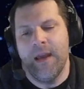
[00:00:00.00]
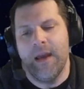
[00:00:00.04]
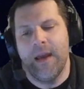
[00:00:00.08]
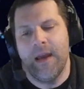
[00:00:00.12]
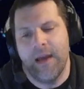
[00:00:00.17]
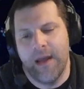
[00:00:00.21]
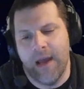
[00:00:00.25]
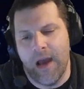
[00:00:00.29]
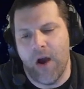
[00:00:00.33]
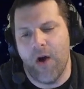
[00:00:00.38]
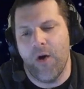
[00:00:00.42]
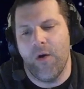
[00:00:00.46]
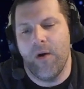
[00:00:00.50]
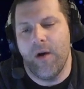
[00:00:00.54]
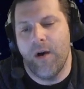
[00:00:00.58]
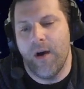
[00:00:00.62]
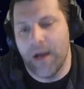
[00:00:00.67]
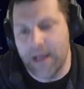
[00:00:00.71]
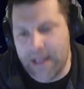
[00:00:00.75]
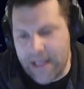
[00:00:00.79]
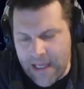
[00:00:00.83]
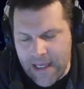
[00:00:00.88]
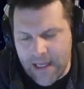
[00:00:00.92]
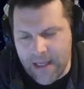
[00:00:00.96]
Now,
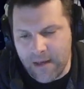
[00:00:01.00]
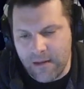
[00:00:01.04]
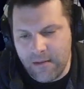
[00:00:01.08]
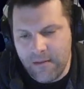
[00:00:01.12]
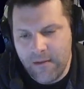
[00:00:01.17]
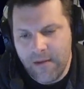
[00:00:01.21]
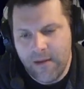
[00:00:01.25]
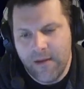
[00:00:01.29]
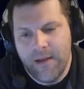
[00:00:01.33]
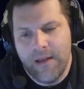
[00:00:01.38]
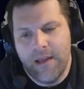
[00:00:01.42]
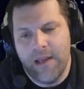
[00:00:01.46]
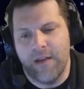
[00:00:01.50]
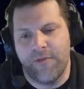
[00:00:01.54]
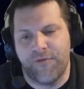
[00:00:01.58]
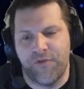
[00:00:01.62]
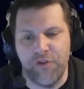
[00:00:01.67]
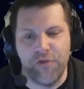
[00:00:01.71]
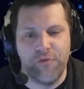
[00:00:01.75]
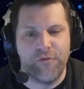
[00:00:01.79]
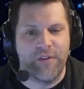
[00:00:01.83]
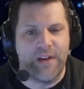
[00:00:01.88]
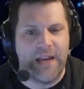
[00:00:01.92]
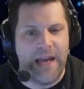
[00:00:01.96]
again, if
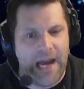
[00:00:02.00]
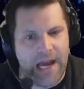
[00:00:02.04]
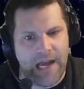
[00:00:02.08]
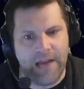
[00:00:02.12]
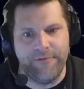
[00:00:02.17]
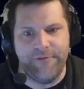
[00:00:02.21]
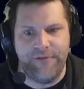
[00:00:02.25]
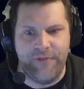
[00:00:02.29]
you've got